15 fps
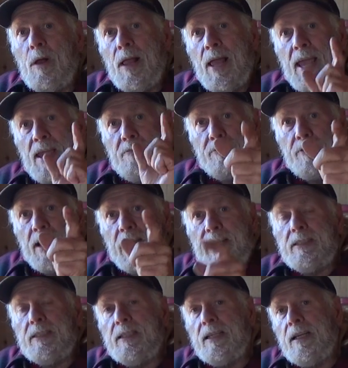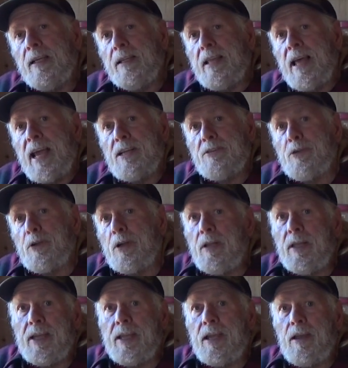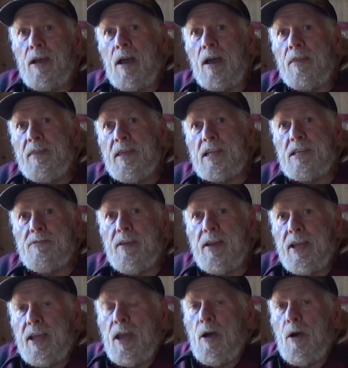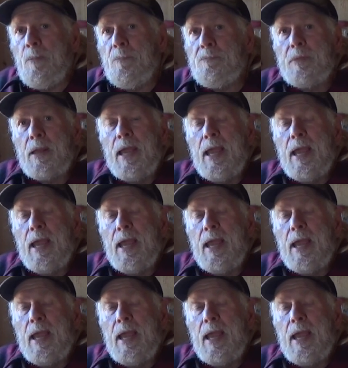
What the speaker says: hey friends, thanks for clicking on this video.